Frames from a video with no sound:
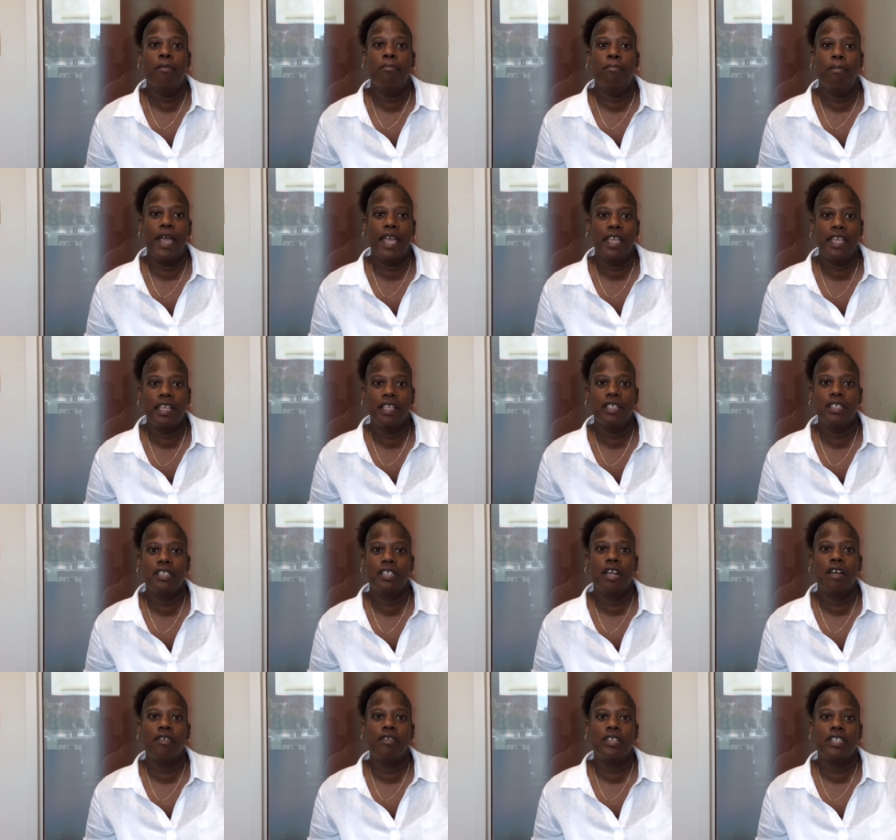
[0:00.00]
banking
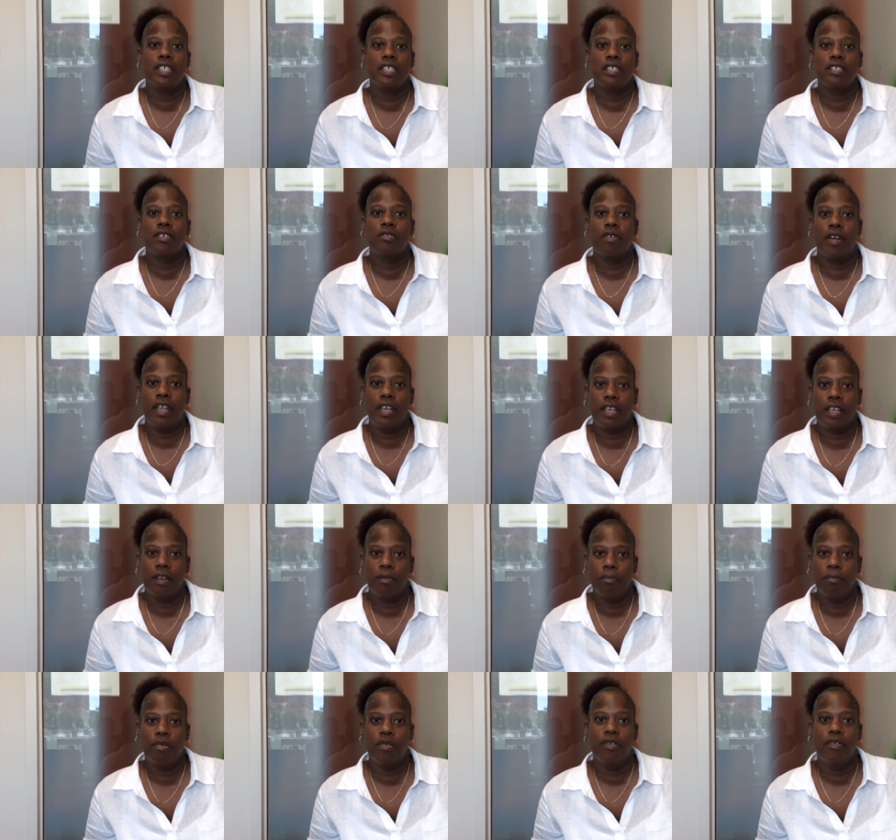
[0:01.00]
services, credit
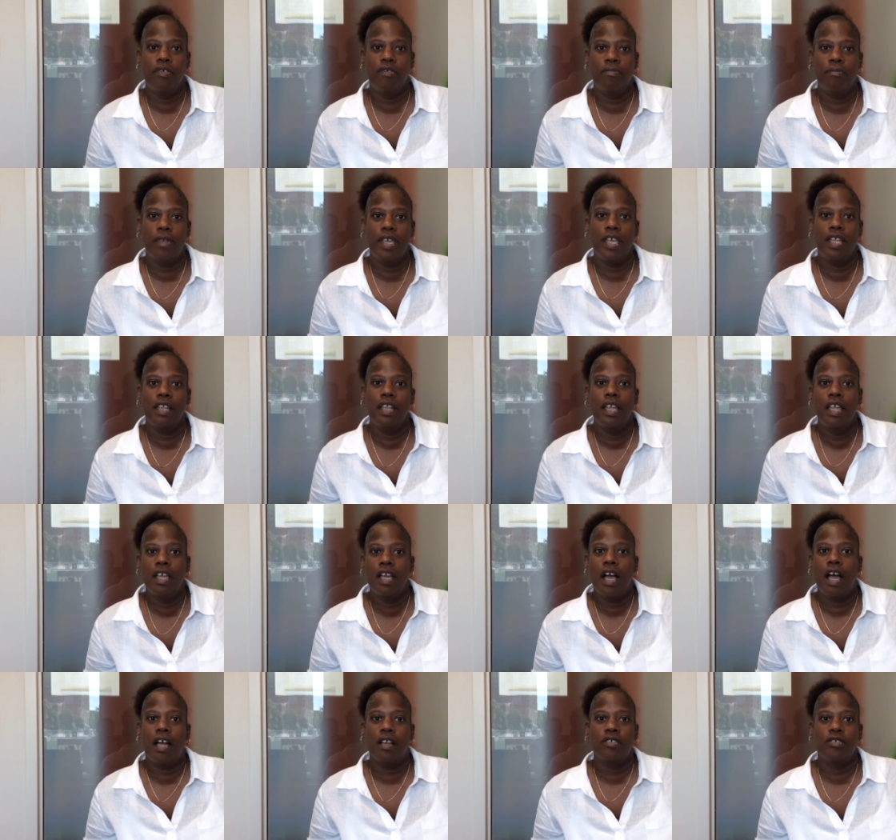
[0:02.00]
improvement,
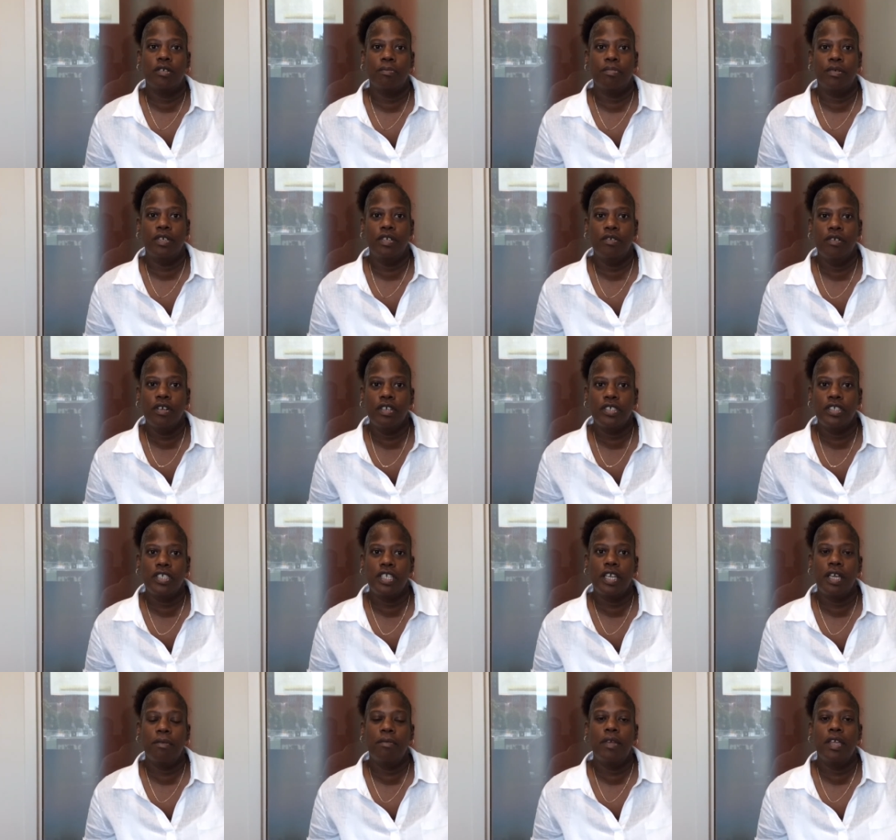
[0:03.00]

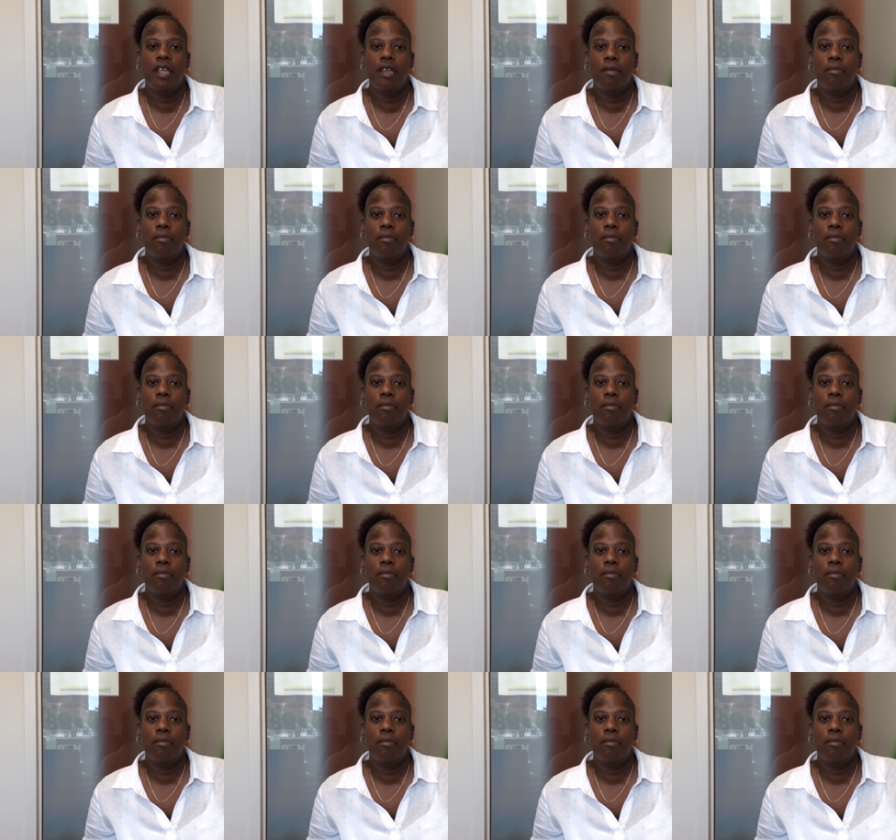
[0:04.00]
entrepreneurship,